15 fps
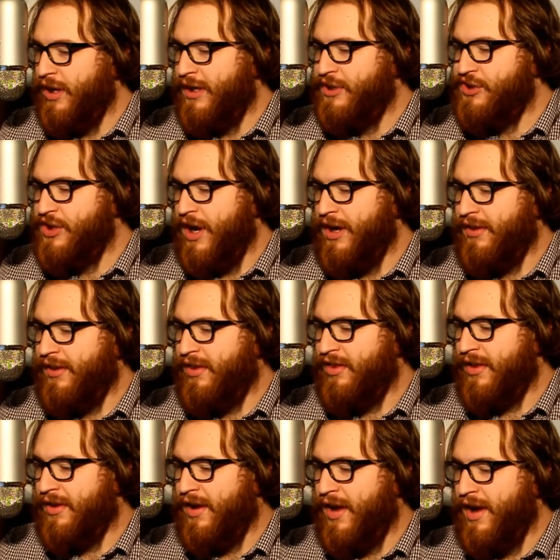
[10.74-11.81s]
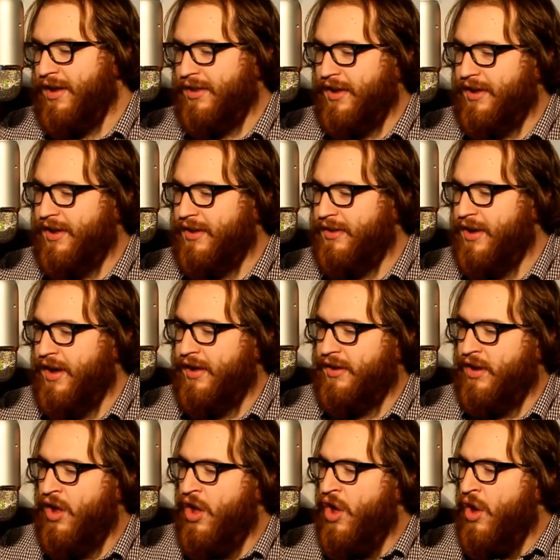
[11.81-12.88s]
when I shyly said hi late at
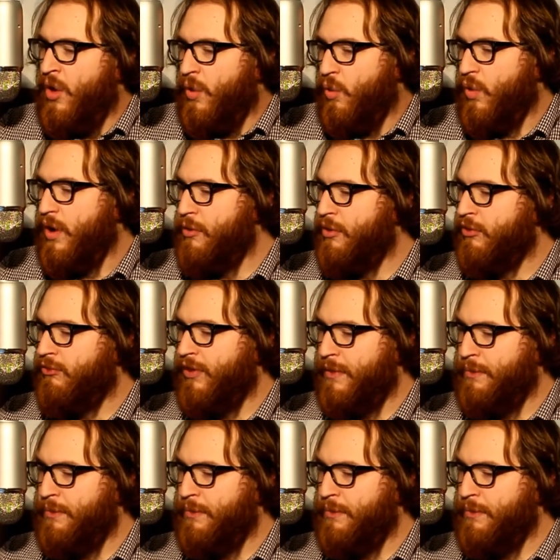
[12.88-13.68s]
night. We were